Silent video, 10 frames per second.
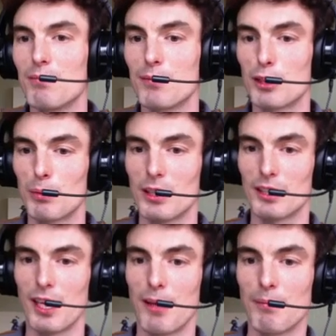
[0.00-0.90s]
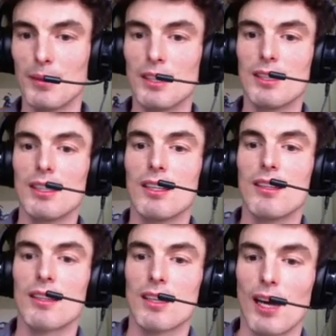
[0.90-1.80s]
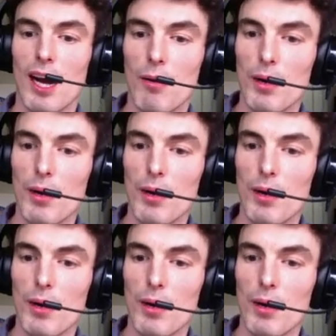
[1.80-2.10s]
it's pretty sad. I